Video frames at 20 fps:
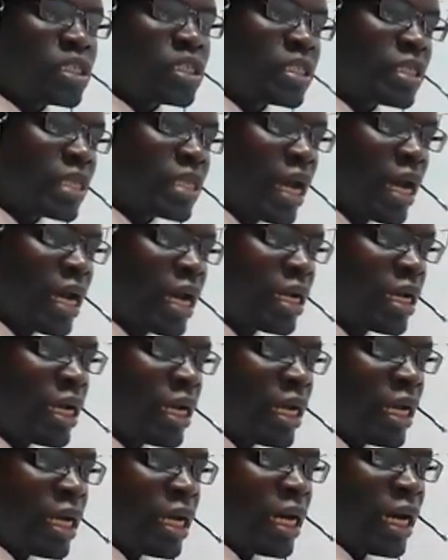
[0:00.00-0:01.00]
sun,
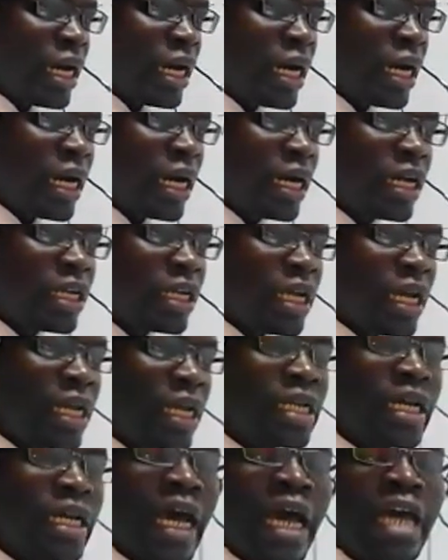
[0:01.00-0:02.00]

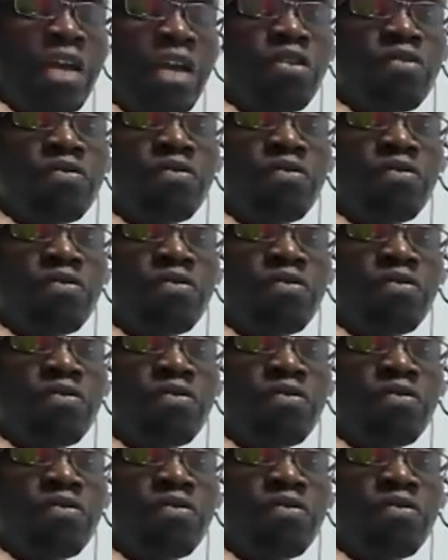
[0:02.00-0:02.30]
any kind of